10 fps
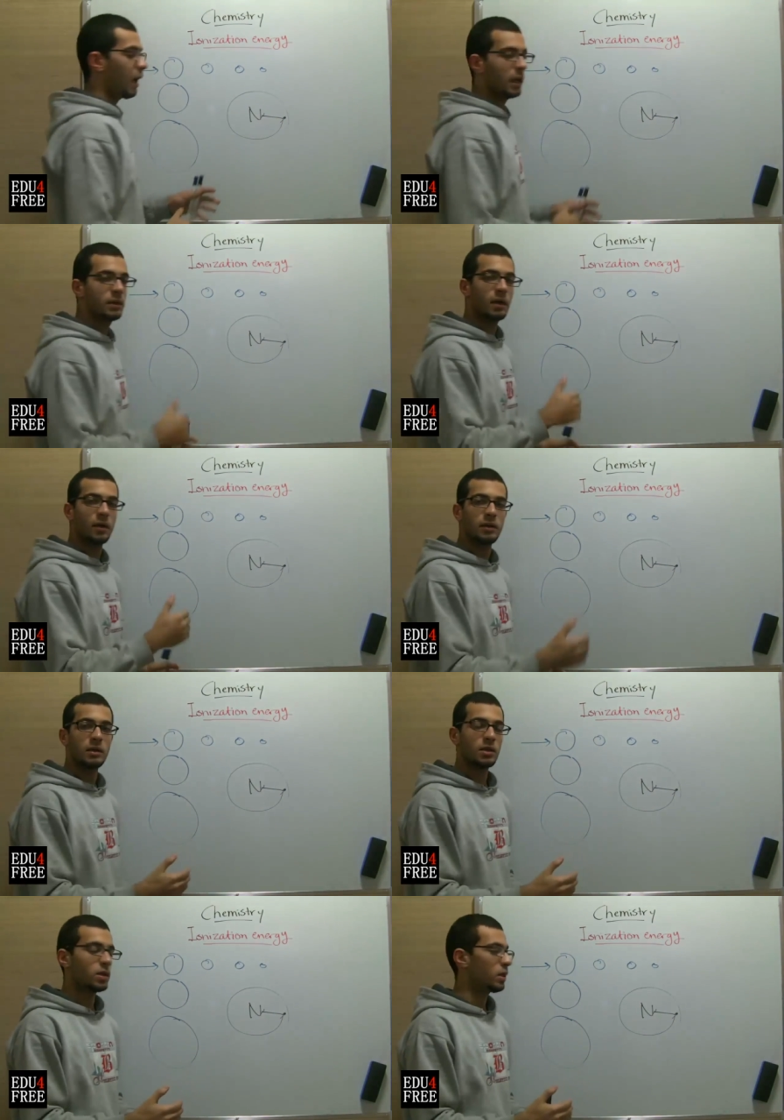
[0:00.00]
and the
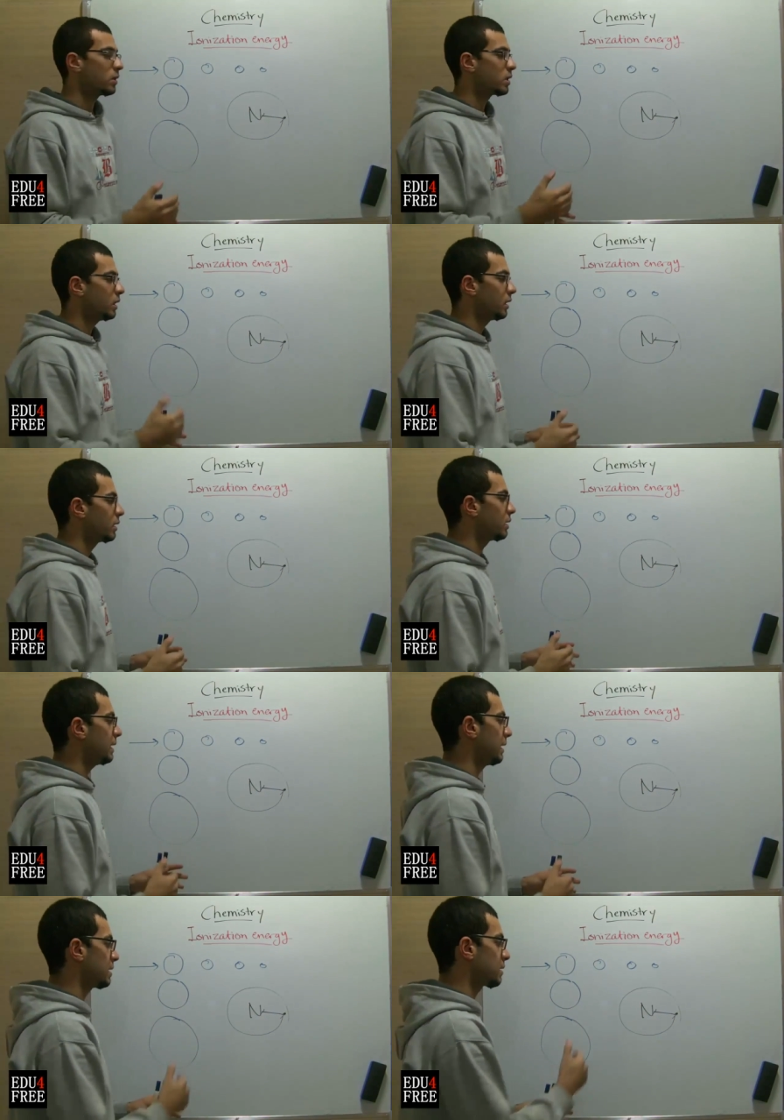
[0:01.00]
ionization energy
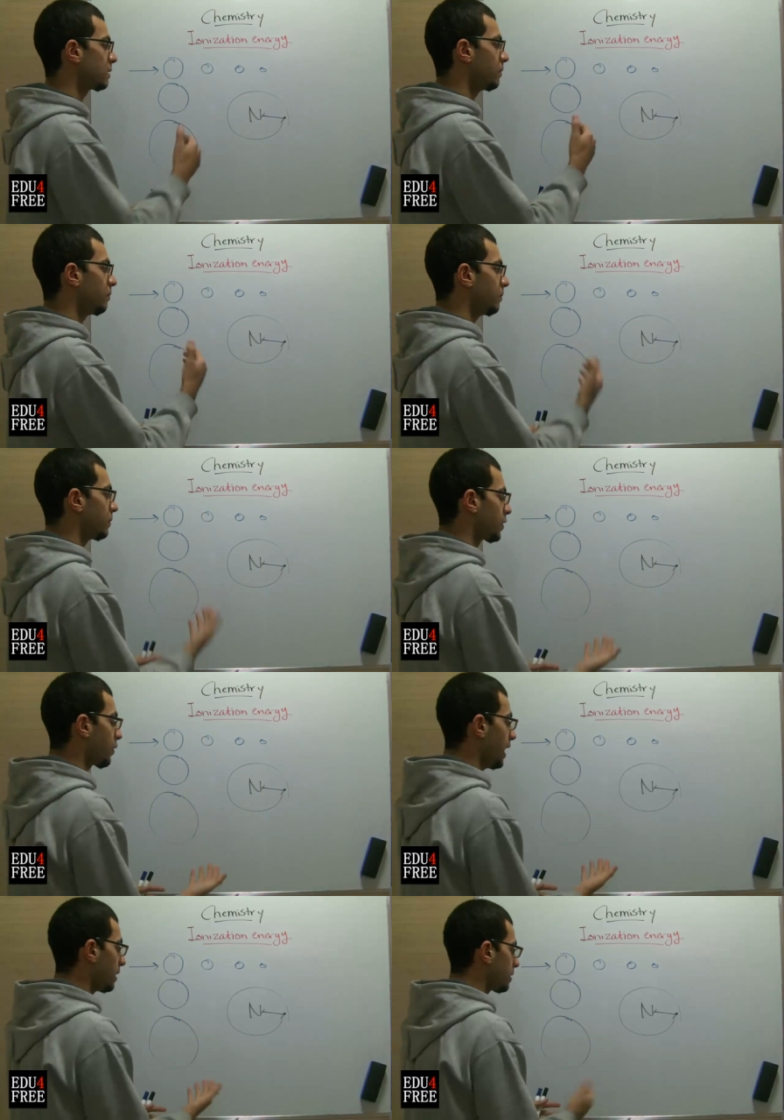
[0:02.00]
needed is
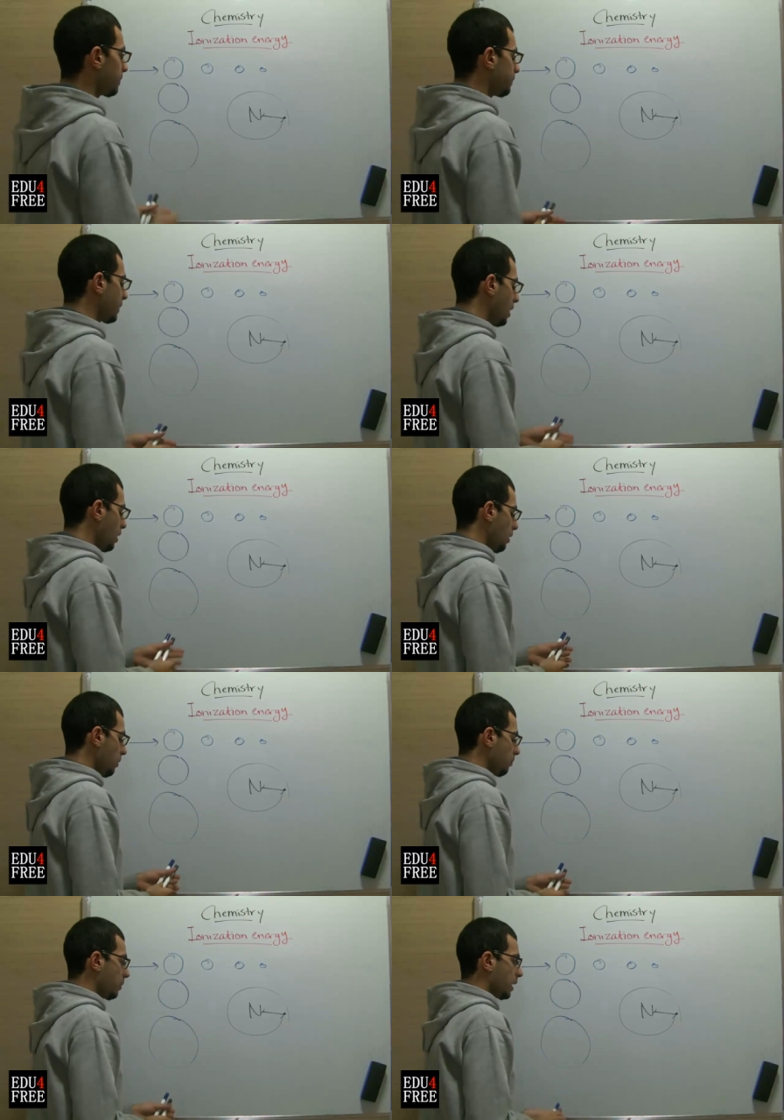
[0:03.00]
great.
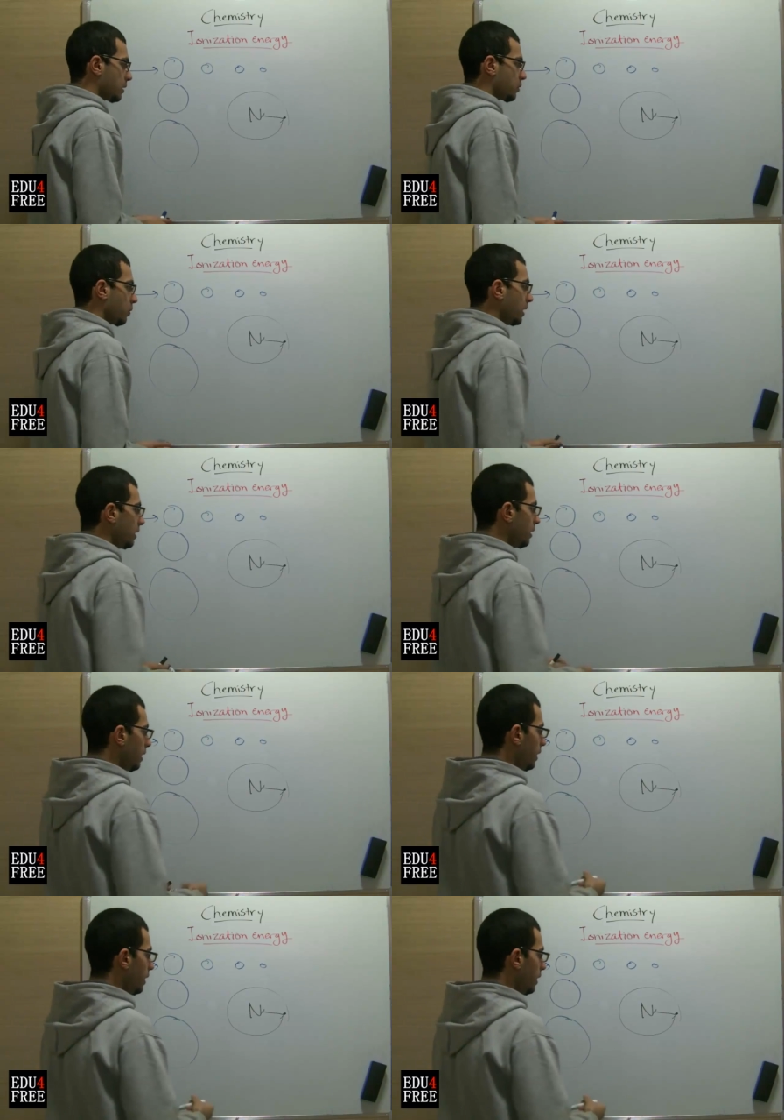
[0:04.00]
But when